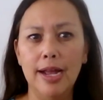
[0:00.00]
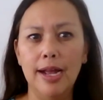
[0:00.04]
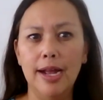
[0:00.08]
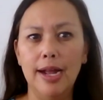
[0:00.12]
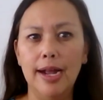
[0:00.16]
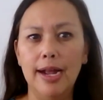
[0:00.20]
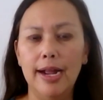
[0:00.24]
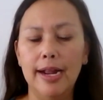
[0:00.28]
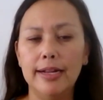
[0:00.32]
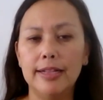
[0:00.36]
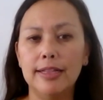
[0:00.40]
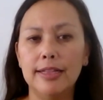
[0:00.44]

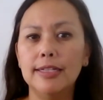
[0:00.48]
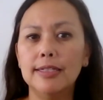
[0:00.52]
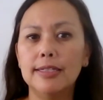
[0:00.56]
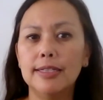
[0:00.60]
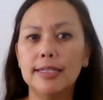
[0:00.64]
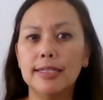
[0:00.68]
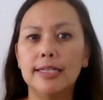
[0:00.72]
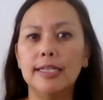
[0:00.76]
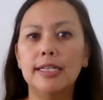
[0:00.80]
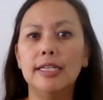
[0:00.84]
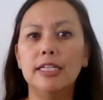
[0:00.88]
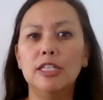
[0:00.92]
I think
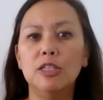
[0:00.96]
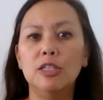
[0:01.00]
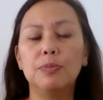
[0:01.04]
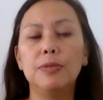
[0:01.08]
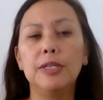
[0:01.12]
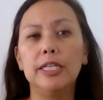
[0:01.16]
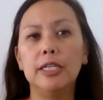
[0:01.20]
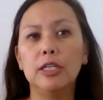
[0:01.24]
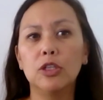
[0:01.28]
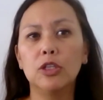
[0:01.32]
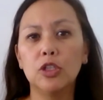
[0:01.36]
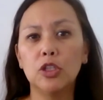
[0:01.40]
the key to
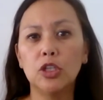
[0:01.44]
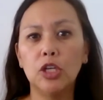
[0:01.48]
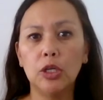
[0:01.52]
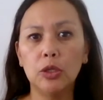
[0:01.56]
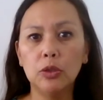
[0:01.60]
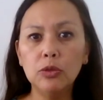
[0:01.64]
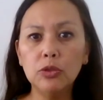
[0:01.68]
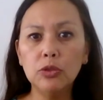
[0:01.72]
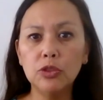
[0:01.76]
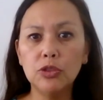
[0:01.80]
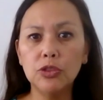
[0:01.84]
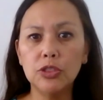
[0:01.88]
being
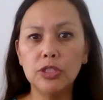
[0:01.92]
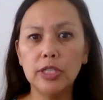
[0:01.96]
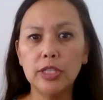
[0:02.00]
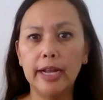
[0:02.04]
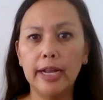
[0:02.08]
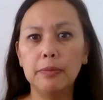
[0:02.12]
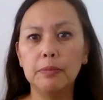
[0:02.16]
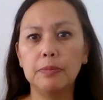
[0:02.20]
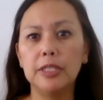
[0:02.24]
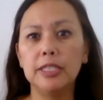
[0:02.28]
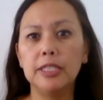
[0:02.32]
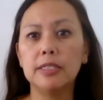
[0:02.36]
coached
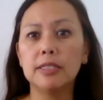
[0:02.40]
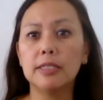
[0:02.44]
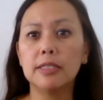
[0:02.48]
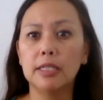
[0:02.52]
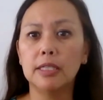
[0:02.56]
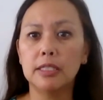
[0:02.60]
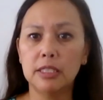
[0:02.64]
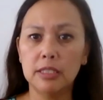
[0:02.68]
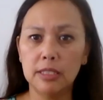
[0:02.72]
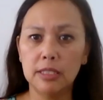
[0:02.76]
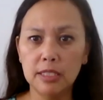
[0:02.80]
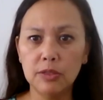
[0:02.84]
and being
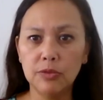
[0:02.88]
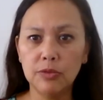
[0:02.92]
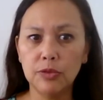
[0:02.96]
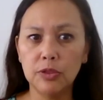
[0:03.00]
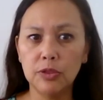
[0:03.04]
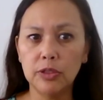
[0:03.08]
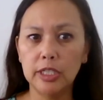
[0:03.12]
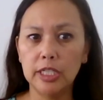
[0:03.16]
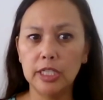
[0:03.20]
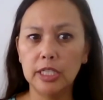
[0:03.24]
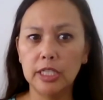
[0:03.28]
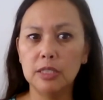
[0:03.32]

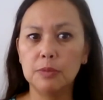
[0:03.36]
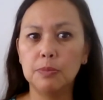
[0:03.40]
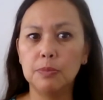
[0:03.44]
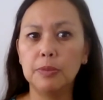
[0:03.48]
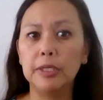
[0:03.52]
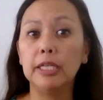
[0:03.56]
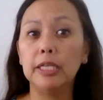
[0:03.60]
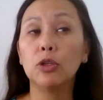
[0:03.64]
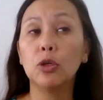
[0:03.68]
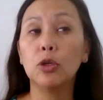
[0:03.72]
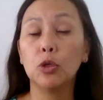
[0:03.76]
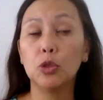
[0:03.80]
successful is
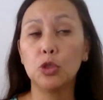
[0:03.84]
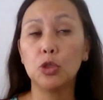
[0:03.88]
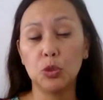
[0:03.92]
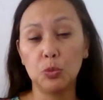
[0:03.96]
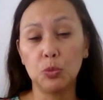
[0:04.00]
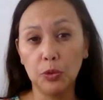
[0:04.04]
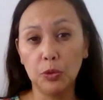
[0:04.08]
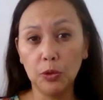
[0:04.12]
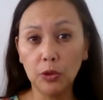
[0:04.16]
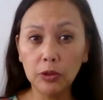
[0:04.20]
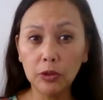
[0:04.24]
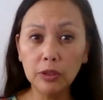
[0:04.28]
being
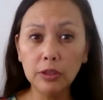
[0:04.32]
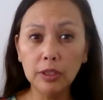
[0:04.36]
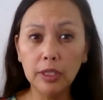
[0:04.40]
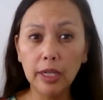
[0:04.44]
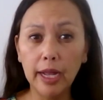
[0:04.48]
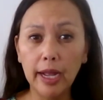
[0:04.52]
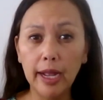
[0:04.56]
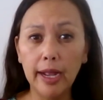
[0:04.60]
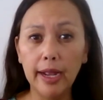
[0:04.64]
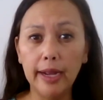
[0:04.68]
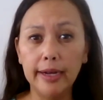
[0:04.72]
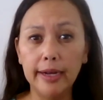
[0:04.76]
coachable
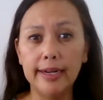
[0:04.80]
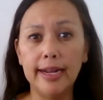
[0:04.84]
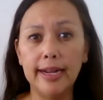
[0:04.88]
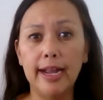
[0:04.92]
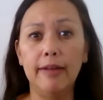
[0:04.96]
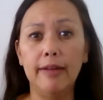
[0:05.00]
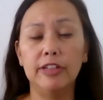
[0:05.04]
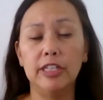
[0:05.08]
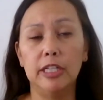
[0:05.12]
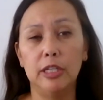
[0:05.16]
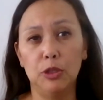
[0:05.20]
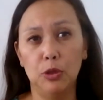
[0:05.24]
and
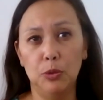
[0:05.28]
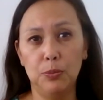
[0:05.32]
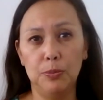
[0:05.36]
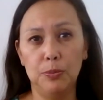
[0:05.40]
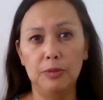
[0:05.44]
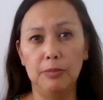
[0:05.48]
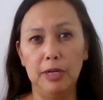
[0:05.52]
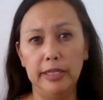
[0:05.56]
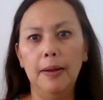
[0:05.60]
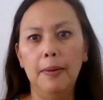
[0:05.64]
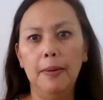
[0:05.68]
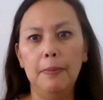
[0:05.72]
having an
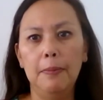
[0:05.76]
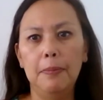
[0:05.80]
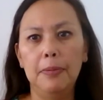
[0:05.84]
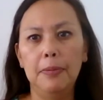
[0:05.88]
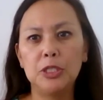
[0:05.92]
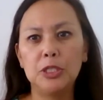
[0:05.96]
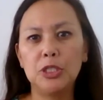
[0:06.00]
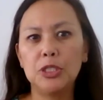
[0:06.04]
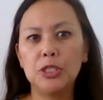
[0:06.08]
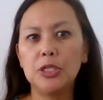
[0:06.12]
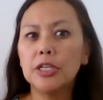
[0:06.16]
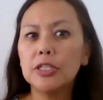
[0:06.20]
open mind.
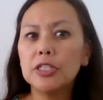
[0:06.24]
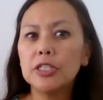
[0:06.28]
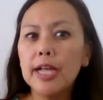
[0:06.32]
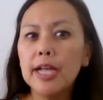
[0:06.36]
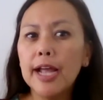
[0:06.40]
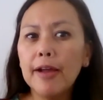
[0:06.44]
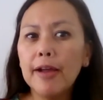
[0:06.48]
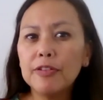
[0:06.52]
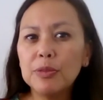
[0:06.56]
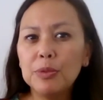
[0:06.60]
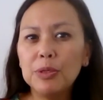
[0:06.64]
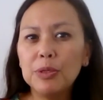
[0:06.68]
But you also
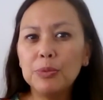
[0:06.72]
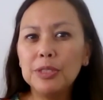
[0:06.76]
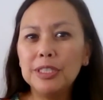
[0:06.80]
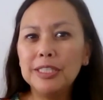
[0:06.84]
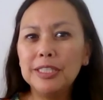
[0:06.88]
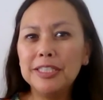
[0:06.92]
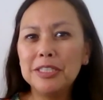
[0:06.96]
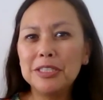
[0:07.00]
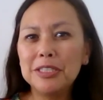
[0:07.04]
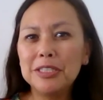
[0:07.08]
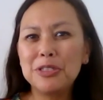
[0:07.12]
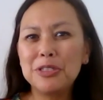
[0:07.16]
have to be
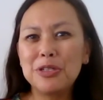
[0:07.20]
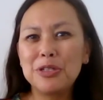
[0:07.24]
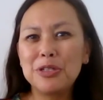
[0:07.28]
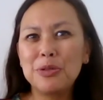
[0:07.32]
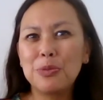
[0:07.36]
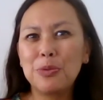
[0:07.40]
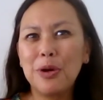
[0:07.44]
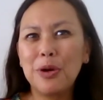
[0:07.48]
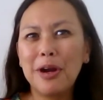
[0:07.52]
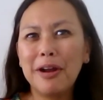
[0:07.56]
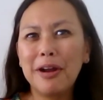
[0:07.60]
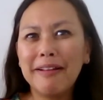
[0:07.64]
willing to do
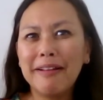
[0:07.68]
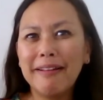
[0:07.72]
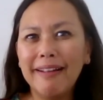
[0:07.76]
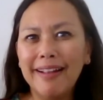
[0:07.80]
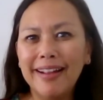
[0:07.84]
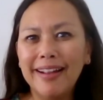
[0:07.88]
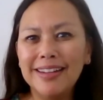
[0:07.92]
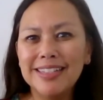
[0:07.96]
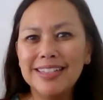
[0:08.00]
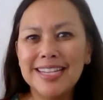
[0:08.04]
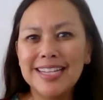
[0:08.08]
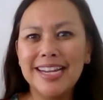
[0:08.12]
the work
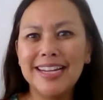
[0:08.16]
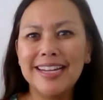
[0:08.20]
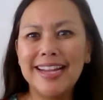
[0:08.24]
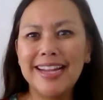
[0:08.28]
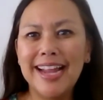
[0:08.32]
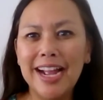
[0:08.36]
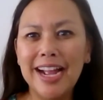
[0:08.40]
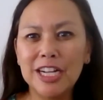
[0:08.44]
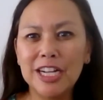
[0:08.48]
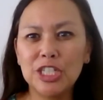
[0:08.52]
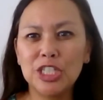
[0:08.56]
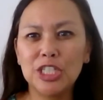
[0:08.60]
and take
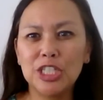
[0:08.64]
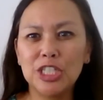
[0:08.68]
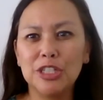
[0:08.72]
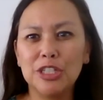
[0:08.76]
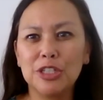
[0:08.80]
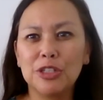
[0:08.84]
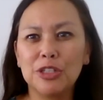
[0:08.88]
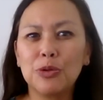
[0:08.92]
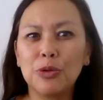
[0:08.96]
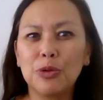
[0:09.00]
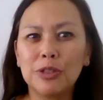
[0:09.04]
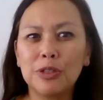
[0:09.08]
action
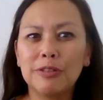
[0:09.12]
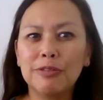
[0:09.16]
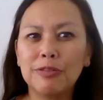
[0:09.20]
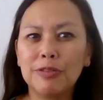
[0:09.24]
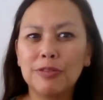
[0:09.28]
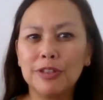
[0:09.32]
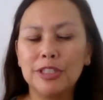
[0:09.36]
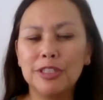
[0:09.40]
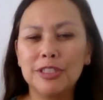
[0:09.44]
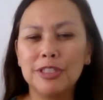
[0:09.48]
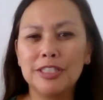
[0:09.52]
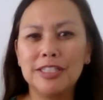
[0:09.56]
in order
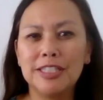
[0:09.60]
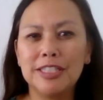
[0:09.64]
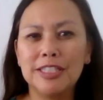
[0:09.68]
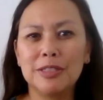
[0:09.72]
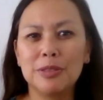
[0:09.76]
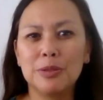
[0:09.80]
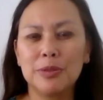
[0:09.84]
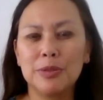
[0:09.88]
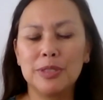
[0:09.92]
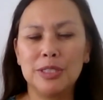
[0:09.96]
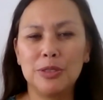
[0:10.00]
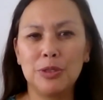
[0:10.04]
for you to see
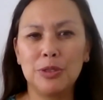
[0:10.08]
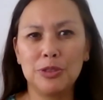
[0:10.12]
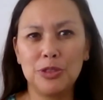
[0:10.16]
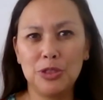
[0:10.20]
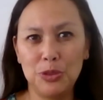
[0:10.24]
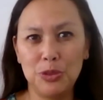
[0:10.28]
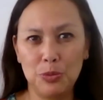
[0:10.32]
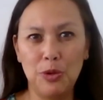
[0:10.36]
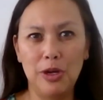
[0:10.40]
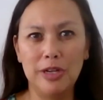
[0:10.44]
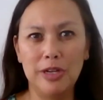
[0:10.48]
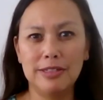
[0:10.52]
the
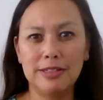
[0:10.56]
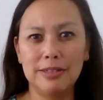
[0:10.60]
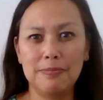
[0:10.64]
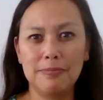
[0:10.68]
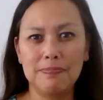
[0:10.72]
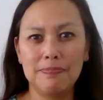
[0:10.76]
results you want.